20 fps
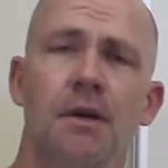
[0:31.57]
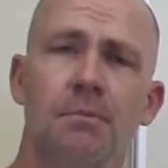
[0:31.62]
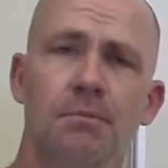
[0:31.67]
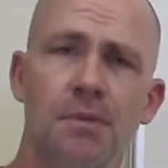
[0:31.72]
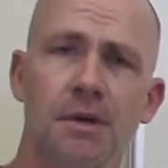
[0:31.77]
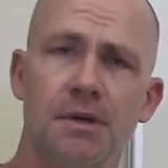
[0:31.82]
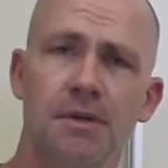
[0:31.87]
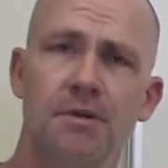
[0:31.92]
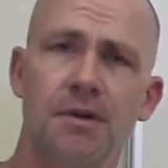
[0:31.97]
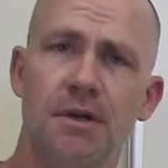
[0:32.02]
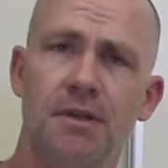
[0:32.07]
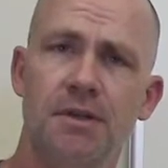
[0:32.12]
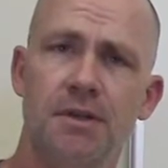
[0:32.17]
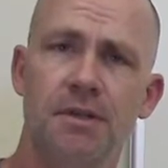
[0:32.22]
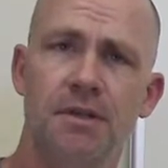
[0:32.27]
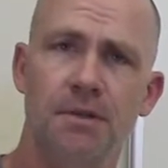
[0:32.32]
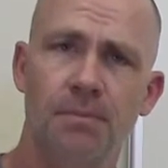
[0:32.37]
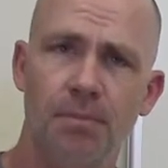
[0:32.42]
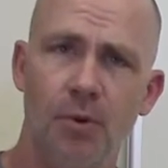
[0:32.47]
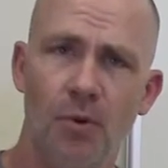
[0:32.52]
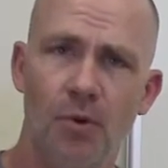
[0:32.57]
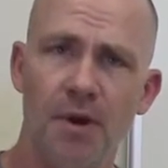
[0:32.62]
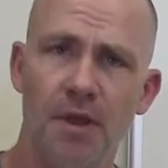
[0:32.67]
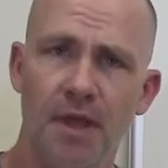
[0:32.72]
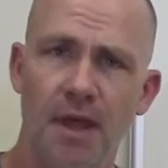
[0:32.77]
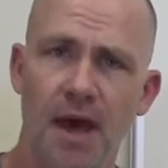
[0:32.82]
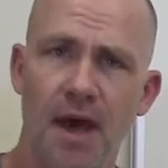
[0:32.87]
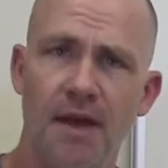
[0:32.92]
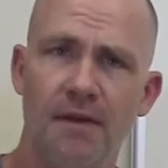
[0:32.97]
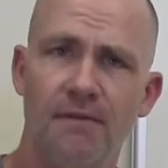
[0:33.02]
Bittrex is supporting
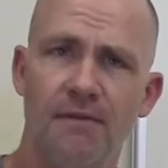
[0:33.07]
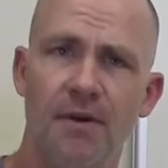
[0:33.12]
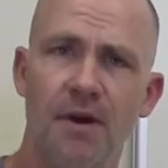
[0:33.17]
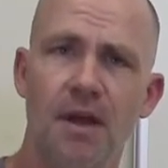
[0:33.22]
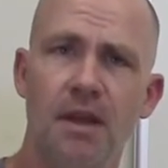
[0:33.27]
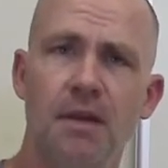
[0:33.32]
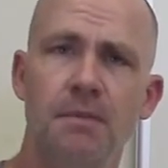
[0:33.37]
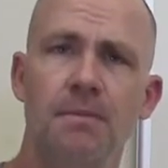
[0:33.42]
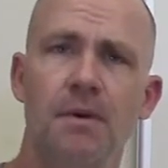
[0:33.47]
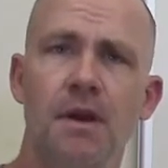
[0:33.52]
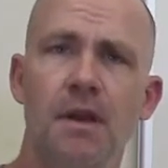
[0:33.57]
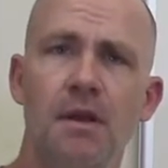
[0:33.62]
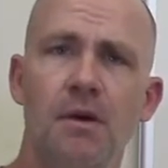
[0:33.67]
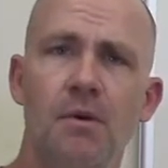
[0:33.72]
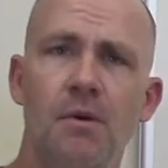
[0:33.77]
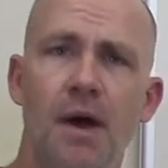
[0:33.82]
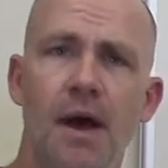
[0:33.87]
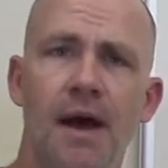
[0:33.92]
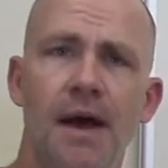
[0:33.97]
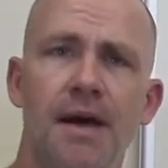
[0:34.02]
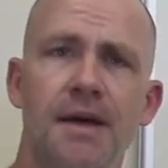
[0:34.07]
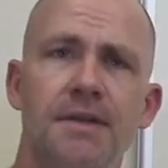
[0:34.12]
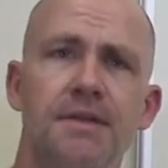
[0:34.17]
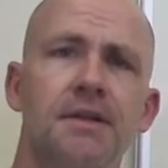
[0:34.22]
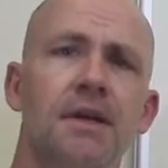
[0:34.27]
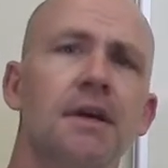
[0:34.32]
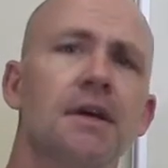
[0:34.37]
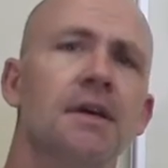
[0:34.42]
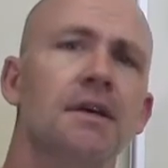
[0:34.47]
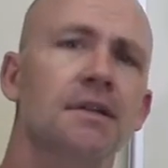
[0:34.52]
that for anybody who
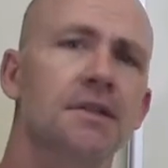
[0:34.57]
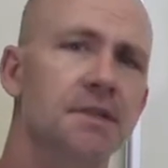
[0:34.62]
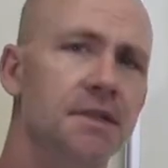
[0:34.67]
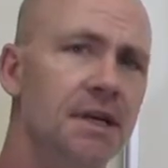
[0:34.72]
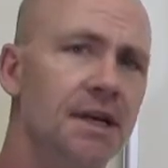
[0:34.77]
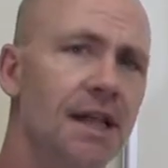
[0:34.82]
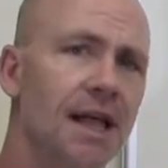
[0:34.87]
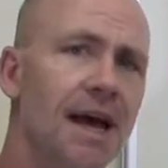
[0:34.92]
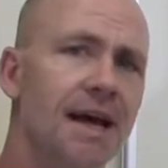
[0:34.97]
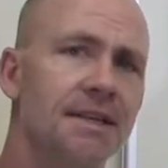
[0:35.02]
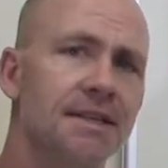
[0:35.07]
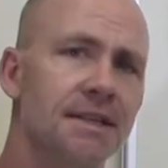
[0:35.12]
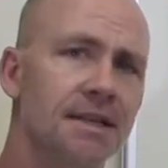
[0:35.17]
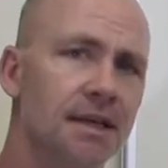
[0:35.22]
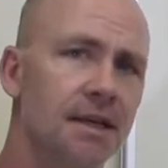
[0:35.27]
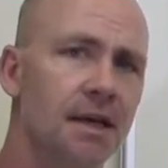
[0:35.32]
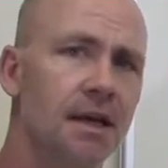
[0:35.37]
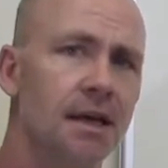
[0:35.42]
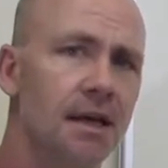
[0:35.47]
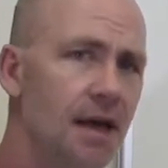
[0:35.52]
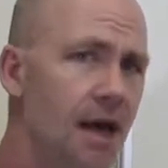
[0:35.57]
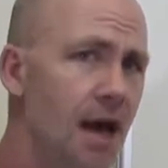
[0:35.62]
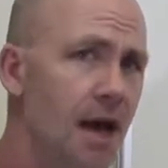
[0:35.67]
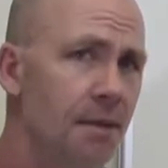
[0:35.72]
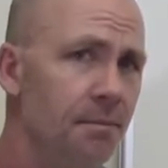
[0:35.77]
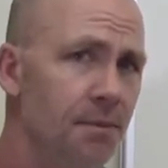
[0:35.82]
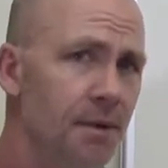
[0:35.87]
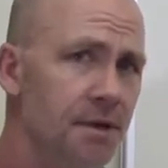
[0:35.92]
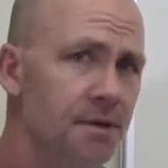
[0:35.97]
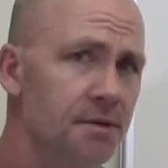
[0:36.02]
has Zclassic
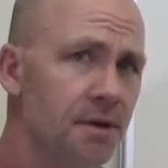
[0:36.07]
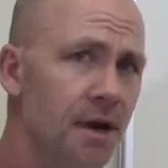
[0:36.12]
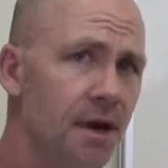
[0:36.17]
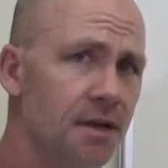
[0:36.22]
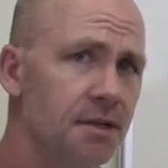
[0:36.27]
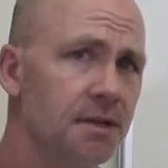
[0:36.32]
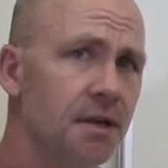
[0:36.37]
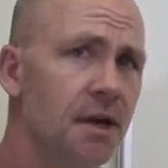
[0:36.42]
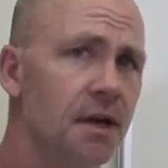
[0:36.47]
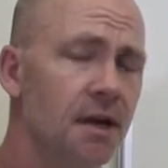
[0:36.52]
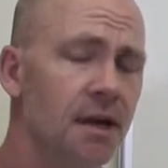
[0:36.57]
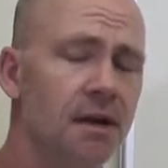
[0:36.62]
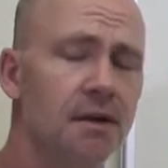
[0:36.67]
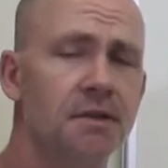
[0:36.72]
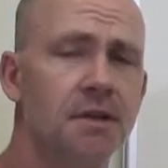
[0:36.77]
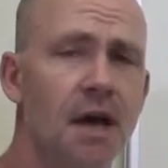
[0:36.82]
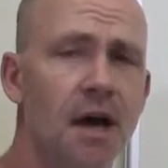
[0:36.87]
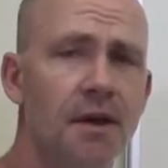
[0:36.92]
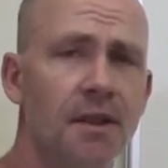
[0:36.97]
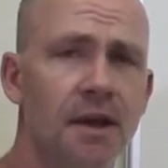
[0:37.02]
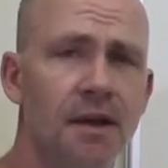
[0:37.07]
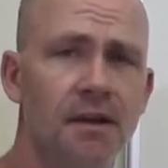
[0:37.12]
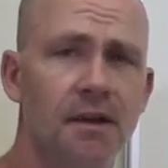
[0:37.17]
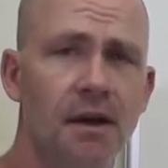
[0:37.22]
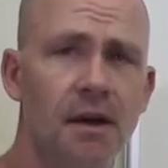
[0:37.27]
at Bittrex. Here's how they